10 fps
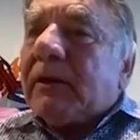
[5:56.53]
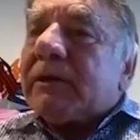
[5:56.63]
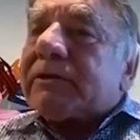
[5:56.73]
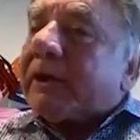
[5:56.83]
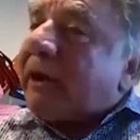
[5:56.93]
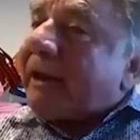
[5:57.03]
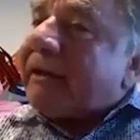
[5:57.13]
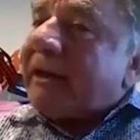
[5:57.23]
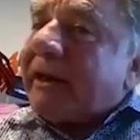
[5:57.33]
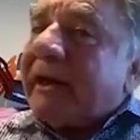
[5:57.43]
So
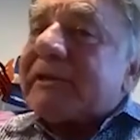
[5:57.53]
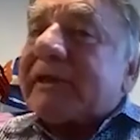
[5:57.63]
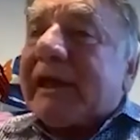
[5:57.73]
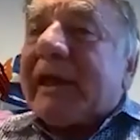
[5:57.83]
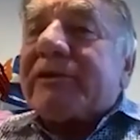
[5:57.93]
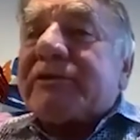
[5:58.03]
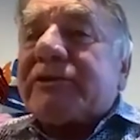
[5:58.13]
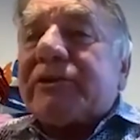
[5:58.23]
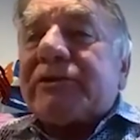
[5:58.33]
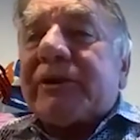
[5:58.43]
collecting the eggs, again, is
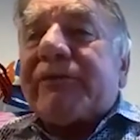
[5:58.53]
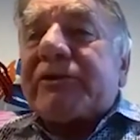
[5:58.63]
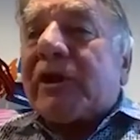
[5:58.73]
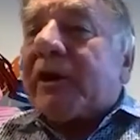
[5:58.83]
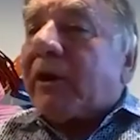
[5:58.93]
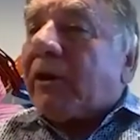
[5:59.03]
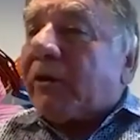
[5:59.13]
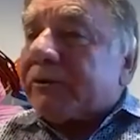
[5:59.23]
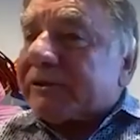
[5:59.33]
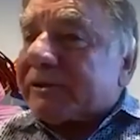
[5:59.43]
using vaginal
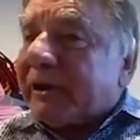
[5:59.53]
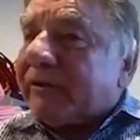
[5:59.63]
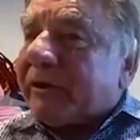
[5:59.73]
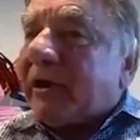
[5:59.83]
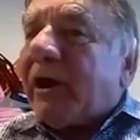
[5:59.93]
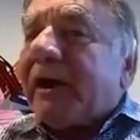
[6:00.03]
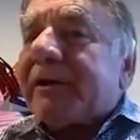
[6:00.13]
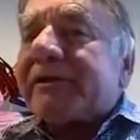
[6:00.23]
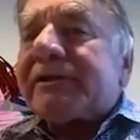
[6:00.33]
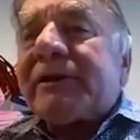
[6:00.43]
ultrasound to guide
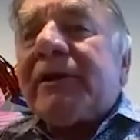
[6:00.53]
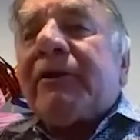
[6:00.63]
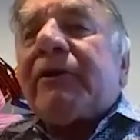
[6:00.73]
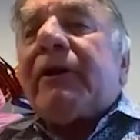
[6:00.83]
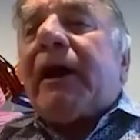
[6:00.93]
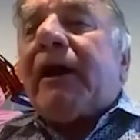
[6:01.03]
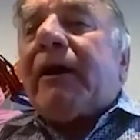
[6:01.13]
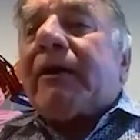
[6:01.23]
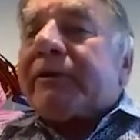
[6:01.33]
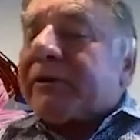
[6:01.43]
us,
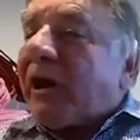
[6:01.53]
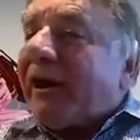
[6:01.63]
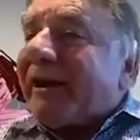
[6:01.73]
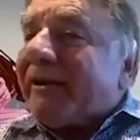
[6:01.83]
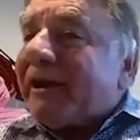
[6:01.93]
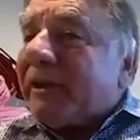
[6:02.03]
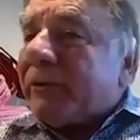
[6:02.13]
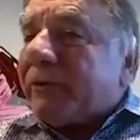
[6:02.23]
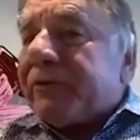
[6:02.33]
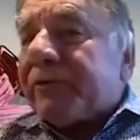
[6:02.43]
to guide a needle